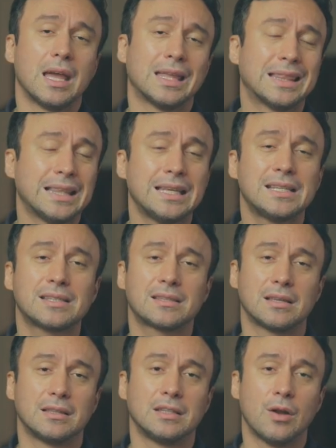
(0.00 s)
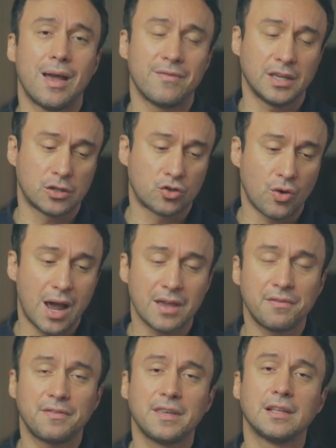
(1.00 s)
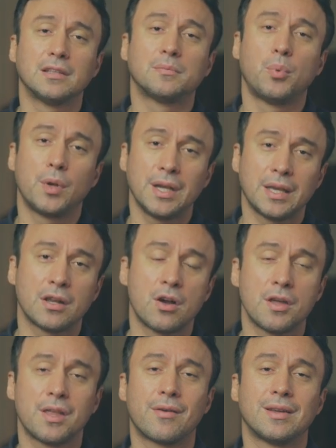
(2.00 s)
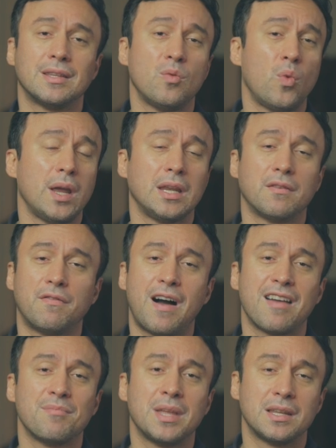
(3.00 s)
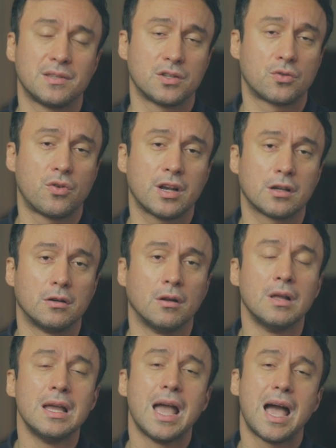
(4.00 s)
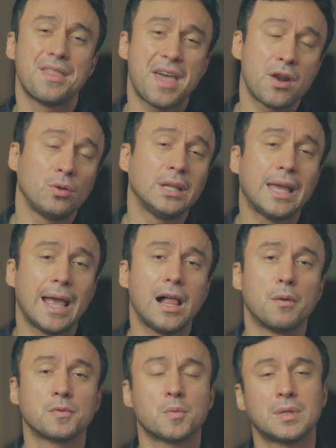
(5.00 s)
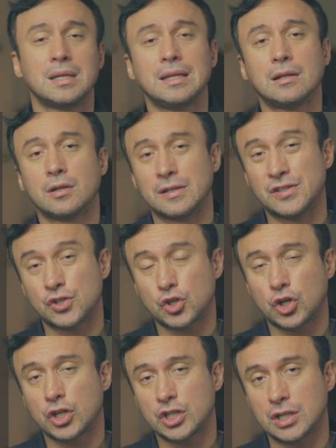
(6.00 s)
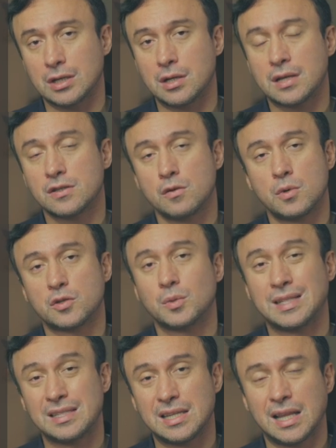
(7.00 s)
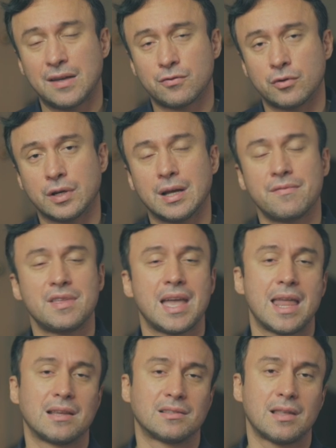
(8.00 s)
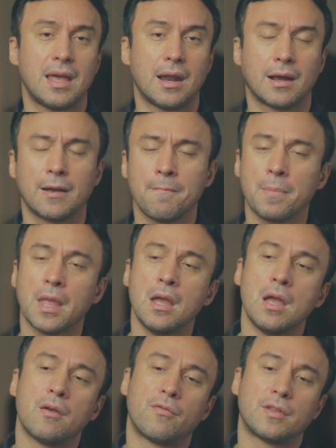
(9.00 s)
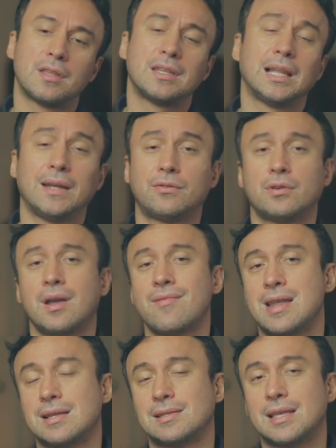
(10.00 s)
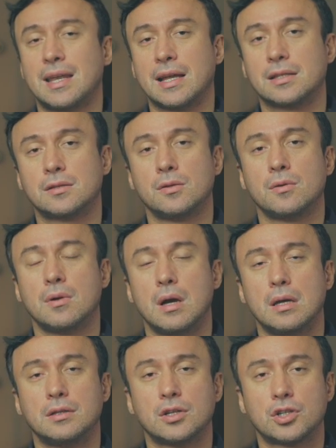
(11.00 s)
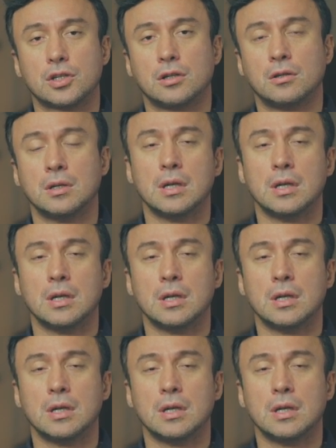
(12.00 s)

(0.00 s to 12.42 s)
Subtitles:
at least, you know, having a dry field, putting it on there, and then waiting 5 minutes is critical. And that only helps with the needle insertion, not so much with the delivery of the anesthetic. For the delivery of anesthetic, two additional